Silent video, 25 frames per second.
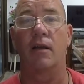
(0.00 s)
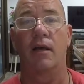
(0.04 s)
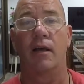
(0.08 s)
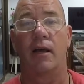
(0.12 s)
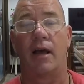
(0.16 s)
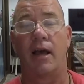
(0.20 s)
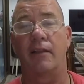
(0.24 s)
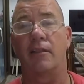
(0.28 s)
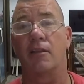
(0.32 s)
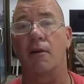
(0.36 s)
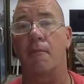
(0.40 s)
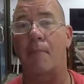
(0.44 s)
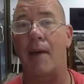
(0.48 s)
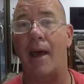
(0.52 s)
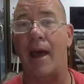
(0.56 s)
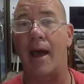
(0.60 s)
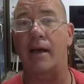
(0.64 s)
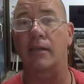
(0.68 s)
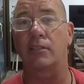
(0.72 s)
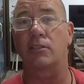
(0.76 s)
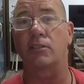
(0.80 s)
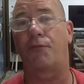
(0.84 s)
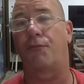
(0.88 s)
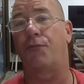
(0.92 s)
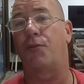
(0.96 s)
in the
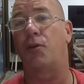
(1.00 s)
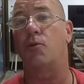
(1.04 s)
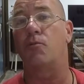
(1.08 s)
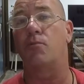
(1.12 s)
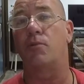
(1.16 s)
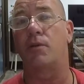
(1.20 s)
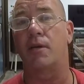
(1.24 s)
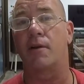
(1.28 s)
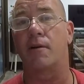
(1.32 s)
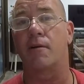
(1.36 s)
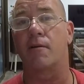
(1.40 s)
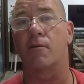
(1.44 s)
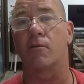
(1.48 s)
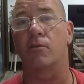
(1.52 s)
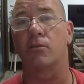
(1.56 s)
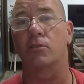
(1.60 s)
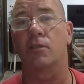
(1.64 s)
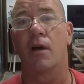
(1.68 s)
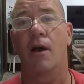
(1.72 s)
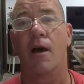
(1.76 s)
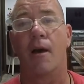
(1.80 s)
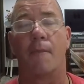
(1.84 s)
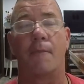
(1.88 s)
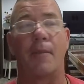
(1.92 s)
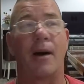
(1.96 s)
past few years
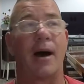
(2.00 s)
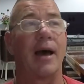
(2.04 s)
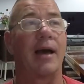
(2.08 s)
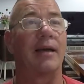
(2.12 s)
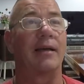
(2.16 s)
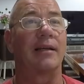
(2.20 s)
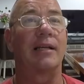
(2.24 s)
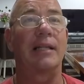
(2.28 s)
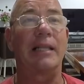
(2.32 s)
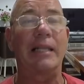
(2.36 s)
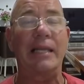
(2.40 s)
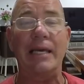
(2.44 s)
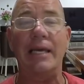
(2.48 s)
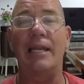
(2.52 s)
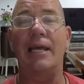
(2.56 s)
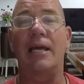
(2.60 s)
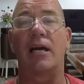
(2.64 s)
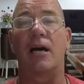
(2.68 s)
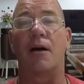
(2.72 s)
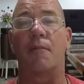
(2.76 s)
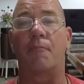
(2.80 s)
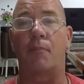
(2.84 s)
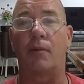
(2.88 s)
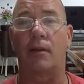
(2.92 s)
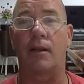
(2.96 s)
by cleaning
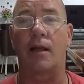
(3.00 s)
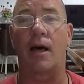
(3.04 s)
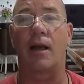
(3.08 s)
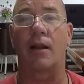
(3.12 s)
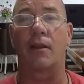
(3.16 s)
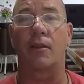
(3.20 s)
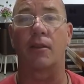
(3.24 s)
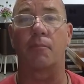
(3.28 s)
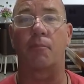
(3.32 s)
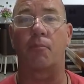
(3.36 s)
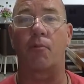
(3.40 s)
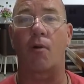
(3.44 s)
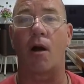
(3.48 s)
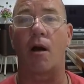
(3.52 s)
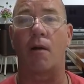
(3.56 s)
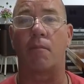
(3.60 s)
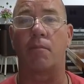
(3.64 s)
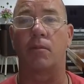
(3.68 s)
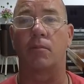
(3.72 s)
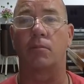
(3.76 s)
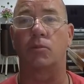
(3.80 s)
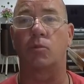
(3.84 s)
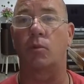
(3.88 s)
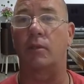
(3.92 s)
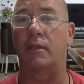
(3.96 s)
up a lot of the
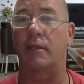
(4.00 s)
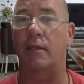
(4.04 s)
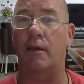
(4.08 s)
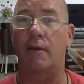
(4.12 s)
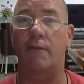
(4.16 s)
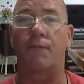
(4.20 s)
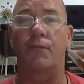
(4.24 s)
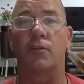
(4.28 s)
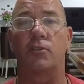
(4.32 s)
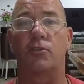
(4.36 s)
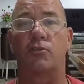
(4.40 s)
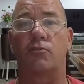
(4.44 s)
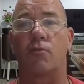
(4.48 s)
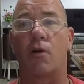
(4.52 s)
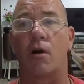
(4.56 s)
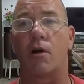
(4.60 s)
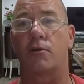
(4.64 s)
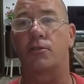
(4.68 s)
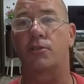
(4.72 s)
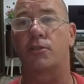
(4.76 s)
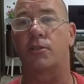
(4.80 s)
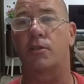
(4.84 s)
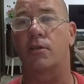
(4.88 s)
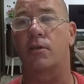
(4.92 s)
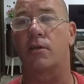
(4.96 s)
problems with the
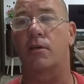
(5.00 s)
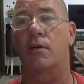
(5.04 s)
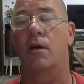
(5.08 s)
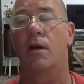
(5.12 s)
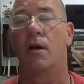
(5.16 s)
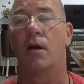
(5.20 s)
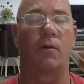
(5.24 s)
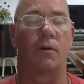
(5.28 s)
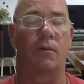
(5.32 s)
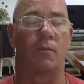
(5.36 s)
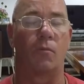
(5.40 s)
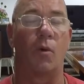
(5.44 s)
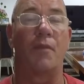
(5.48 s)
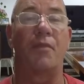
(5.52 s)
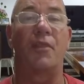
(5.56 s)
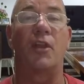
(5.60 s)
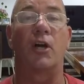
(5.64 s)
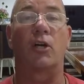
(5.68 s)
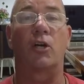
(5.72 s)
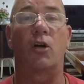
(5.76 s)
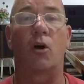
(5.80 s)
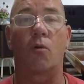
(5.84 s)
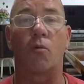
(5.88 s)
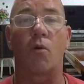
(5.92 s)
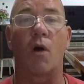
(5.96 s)
infrastructure, with the
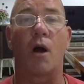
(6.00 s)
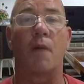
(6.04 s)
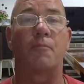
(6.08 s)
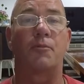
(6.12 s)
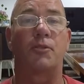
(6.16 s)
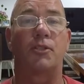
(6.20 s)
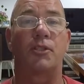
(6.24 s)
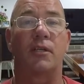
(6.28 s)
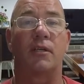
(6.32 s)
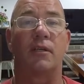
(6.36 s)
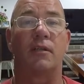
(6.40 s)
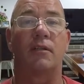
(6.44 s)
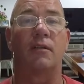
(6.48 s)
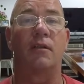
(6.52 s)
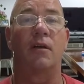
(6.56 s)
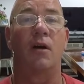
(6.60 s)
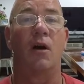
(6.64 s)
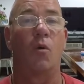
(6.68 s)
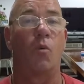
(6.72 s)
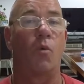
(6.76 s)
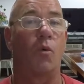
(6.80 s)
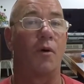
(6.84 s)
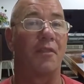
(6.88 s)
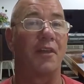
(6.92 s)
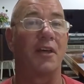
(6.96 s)
corruption
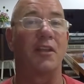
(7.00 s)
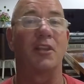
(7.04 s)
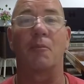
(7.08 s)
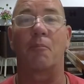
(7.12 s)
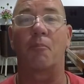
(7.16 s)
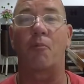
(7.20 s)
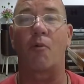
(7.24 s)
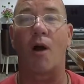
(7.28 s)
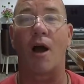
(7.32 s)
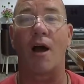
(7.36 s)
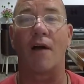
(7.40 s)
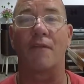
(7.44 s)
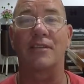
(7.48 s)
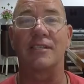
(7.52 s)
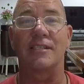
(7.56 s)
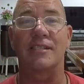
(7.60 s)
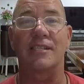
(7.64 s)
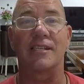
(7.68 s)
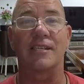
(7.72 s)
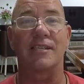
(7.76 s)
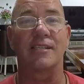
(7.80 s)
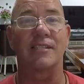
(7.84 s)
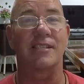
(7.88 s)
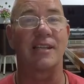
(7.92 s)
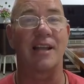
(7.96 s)
within the
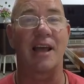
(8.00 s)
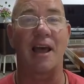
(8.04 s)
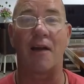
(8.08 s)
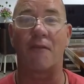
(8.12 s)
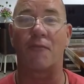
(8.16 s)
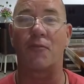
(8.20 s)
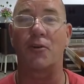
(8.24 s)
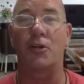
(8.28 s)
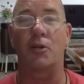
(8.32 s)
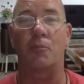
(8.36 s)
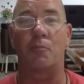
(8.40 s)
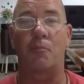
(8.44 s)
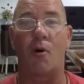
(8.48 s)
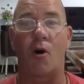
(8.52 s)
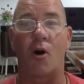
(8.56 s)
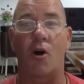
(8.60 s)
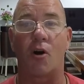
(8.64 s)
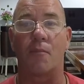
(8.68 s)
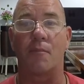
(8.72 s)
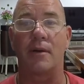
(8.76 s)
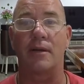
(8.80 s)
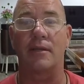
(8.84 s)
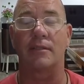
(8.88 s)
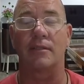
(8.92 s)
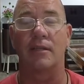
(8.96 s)
provinces in every
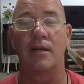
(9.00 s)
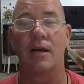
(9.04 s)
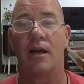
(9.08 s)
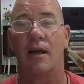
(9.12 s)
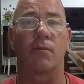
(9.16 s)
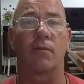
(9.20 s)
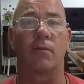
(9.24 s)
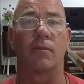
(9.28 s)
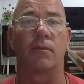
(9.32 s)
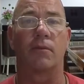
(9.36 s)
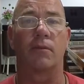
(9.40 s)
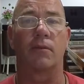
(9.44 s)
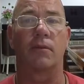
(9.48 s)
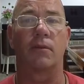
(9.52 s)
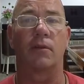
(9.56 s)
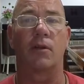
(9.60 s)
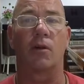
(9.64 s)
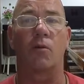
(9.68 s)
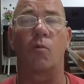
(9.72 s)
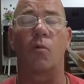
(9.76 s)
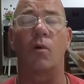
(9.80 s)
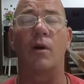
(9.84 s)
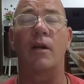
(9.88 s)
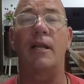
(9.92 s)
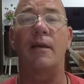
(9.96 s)
department. They're
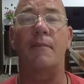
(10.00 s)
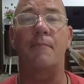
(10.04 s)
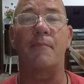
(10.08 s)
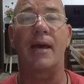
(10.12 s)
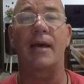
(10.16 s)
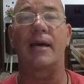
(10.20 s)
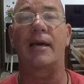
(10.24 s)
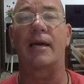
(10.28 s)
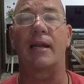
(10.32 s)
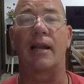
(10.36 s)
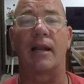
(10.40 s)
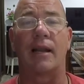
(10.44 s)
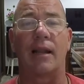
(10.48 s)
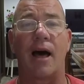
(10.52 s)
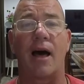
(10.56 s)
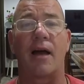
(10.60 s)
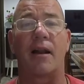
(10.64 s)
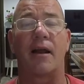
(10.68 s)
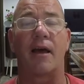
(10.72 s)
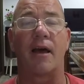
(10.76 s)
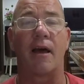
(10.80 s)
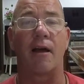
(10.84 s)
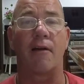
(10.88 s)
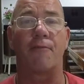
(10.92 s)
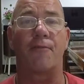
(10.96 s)
really making a lot
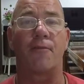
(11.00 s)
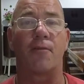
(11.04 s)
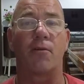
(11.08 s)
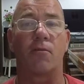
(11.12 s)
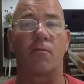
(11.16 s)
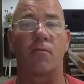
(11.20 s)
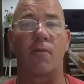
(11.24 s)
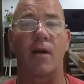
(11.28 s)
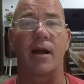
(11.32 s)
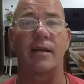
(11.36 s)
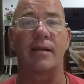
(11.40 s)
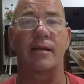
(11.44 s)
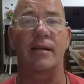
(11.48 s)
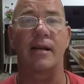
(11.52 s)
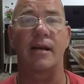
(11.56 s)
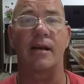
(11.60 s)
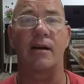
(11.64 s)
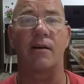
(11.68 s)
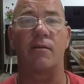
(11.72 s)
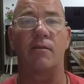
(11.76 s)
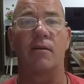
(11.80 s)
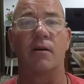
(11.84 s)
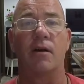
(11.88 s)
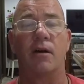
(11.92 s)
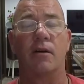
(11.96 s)
of effort right
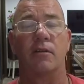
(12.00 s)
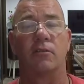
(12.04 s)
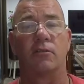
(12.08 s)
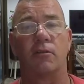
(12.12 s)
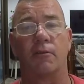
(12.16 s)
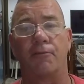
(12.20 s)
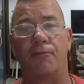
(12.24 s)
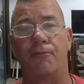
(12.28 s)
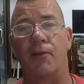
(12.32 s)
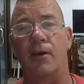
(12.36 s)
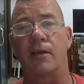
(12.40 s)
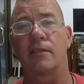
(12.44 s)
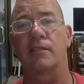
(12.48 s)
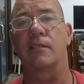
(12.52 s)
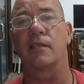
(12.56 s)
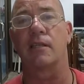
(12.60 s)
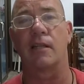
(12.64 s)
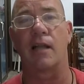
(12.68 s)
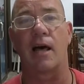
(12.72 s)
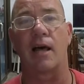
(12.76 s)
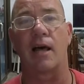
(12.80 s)
now to fix a lot